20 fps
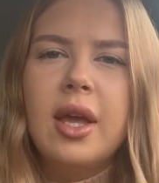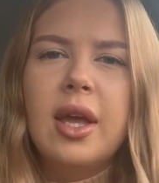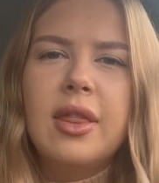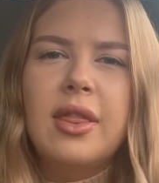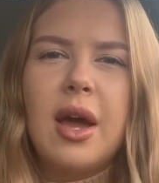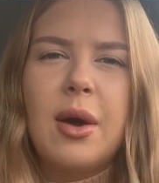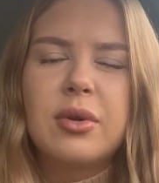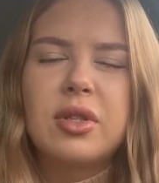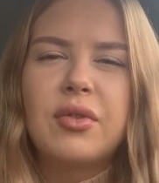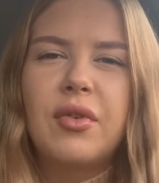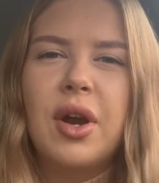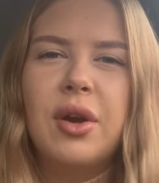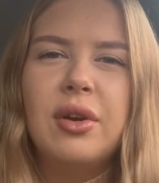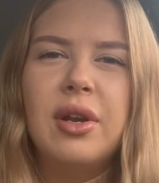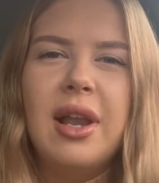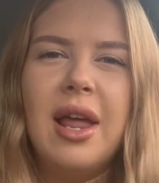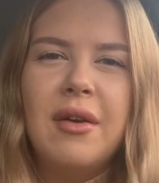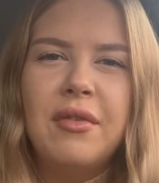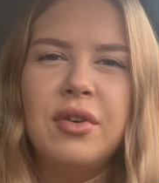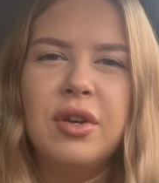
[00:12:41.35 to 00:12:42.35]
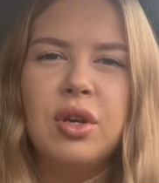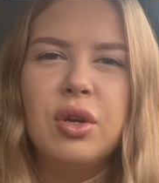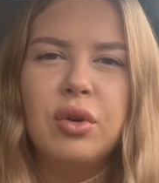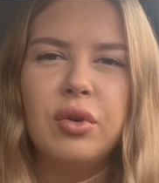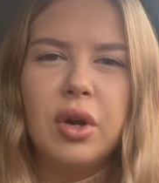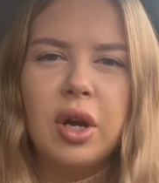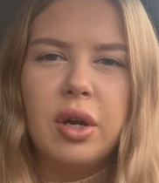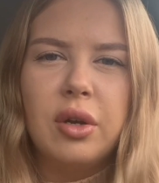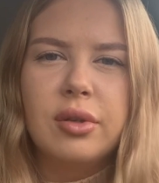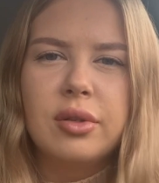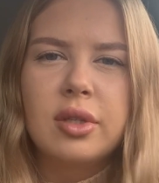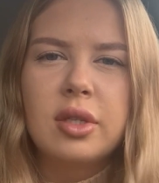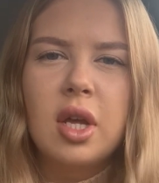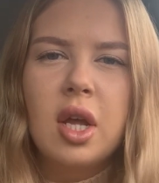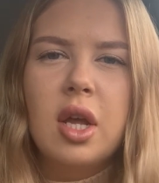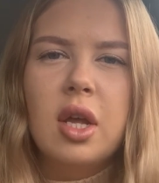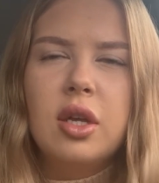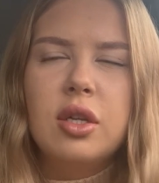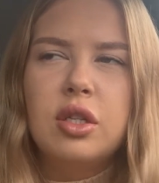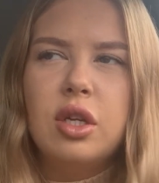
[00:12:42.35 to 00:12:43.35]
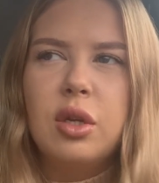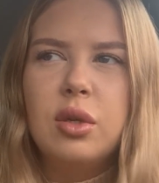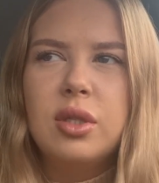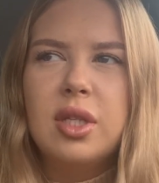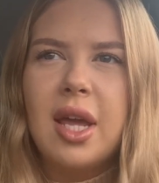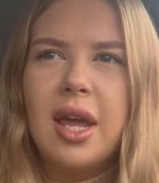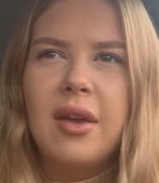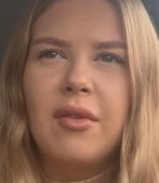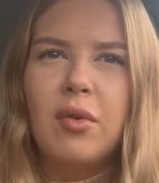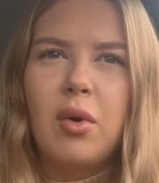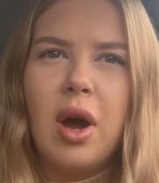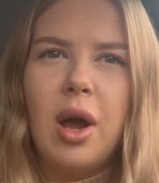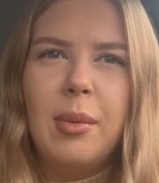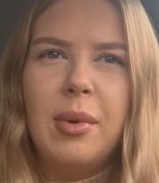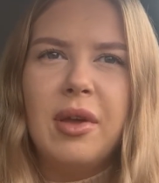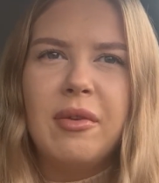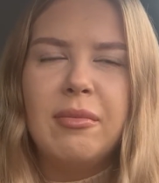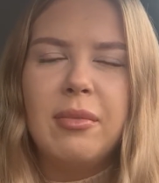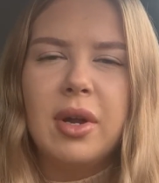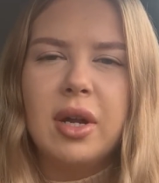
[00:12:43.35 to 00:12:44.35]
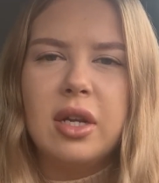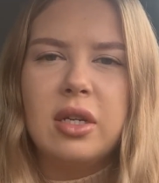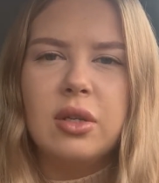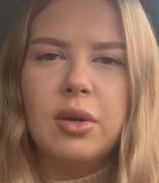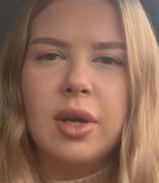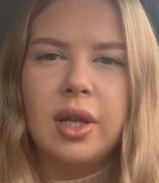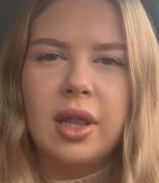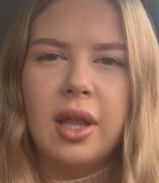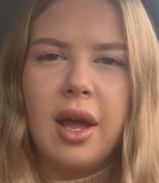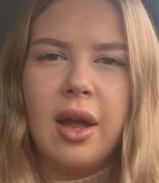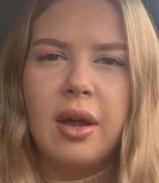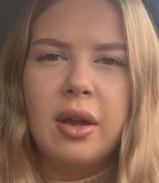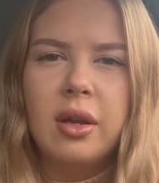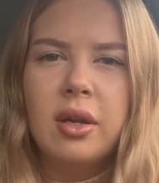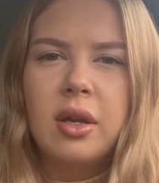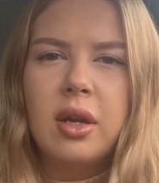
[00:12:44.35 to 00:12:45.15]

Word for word: that was around 11 euros so you save quite a bit of money doing that